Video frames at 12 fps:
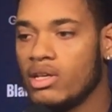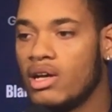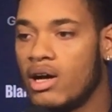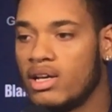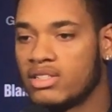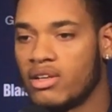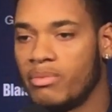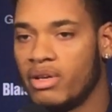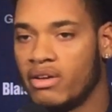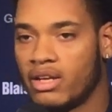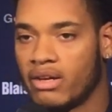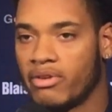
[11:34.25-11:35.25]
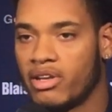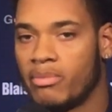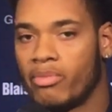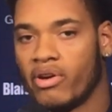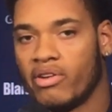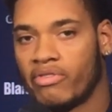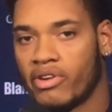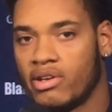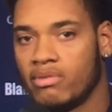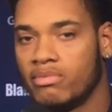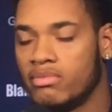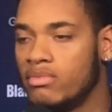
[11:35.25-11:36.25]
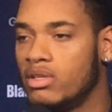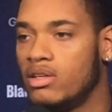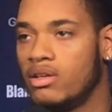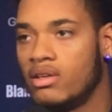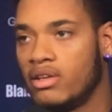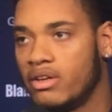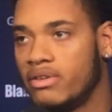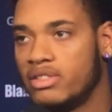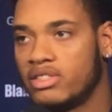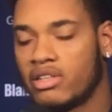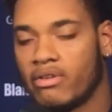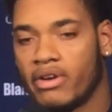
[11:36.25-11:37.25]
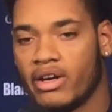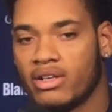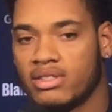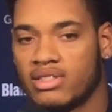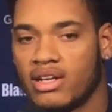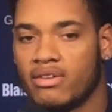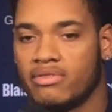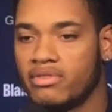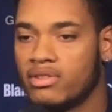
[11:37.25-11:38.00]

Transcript: that's was going to be like really important for him, you know, in his career and stuff.